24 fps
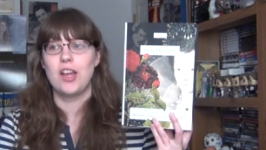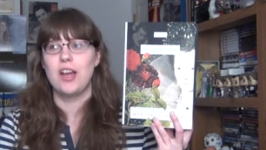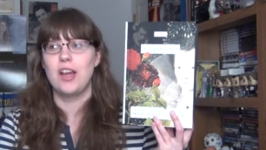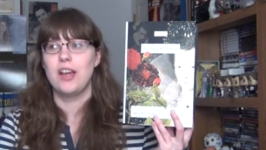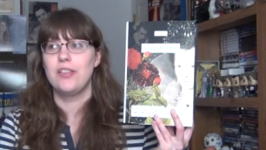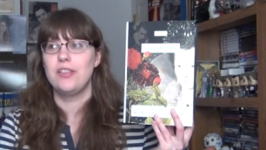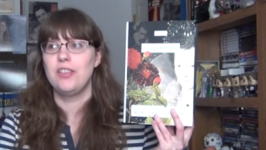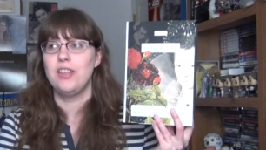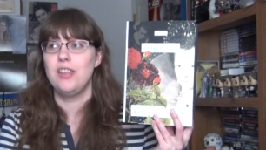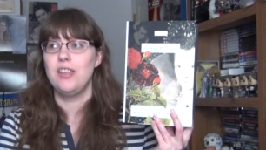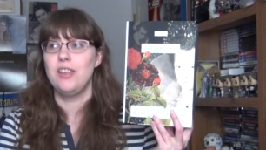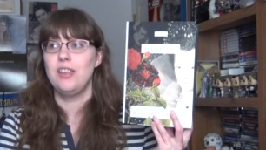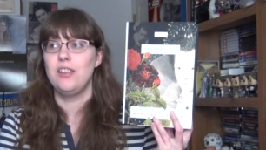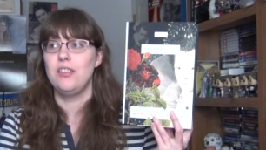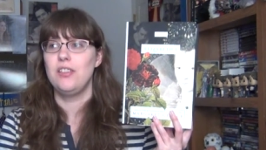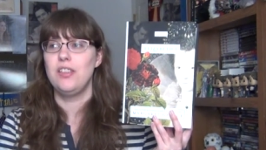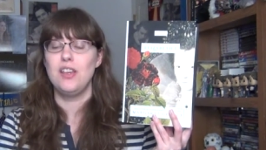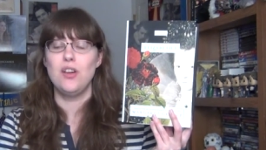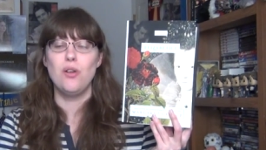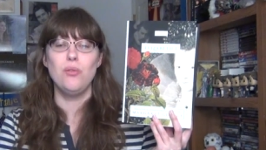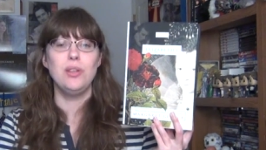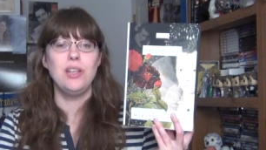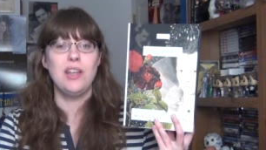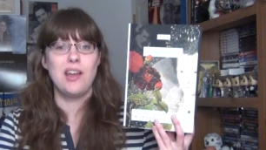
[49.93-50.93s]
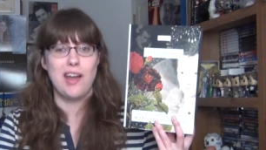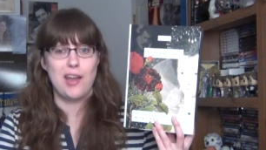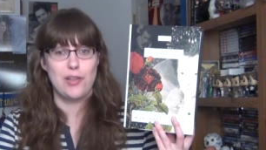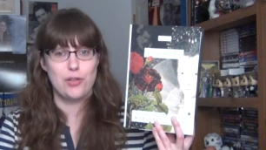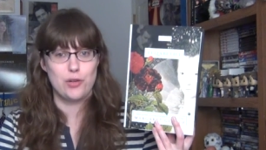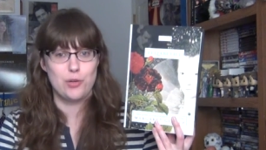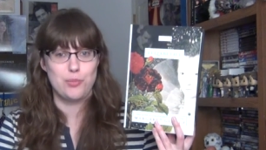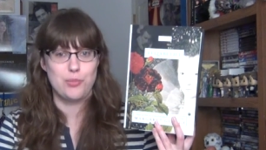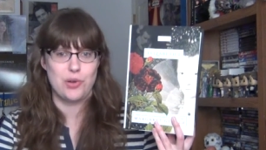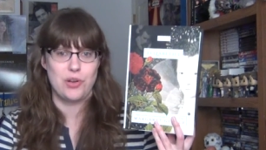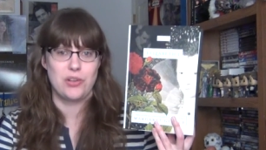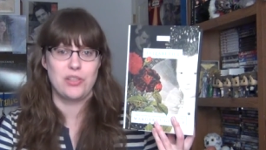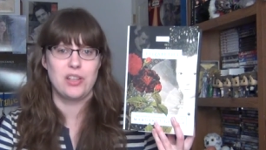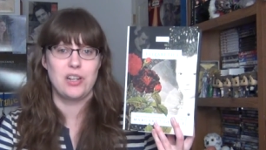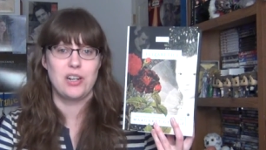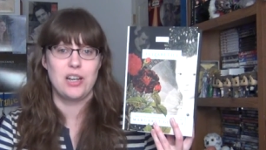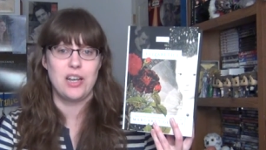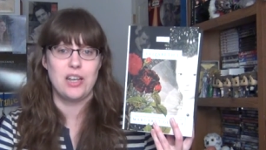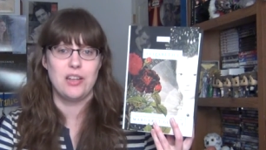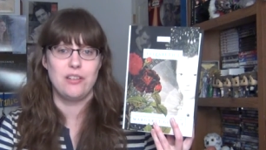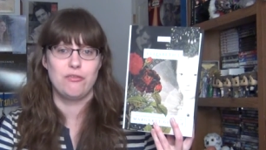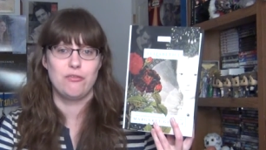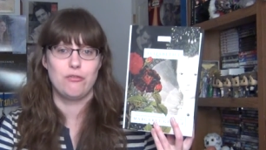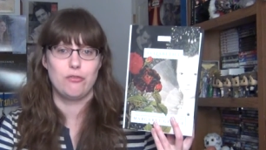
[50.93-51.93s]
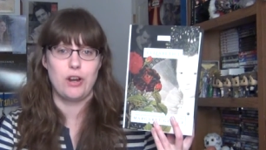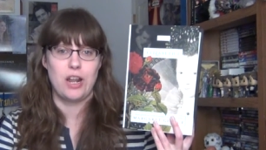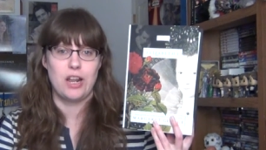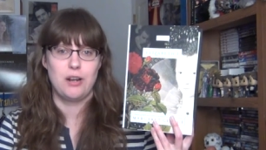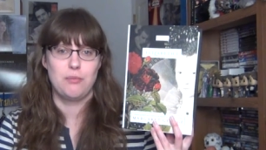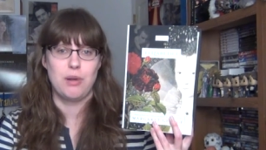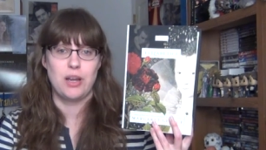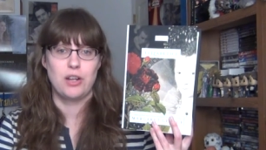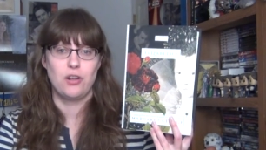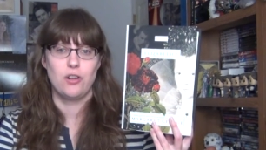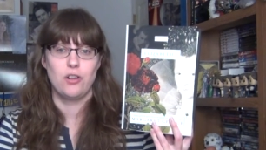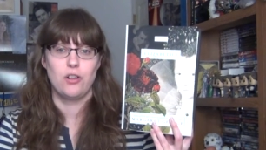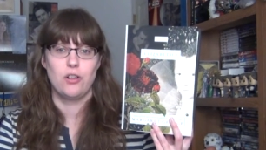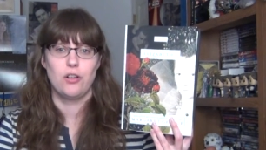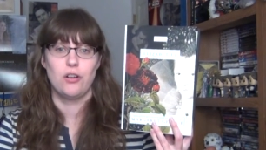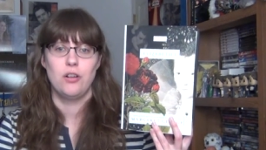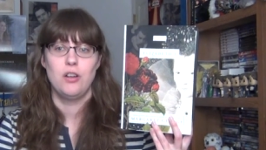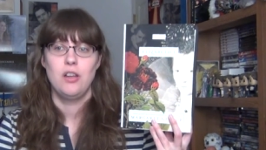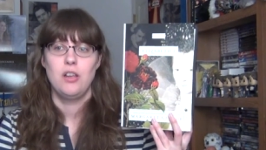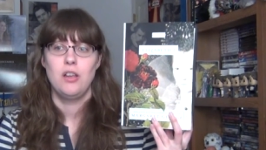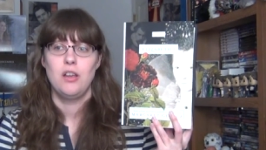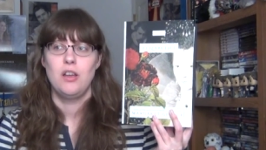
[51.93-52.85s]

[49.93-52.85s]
Uh, the, the only other book that I have read by her